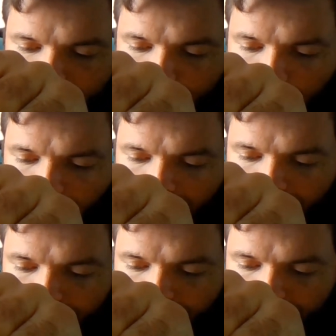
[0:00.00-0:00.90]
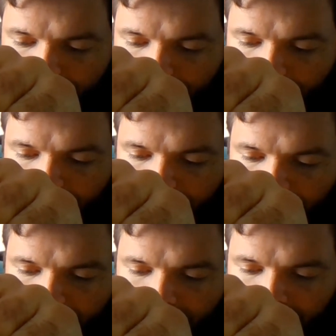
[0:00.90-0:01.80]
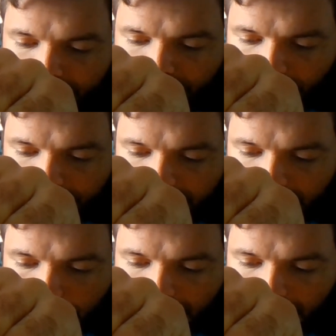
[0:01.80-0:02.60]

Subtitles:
be smaller because it's showing that the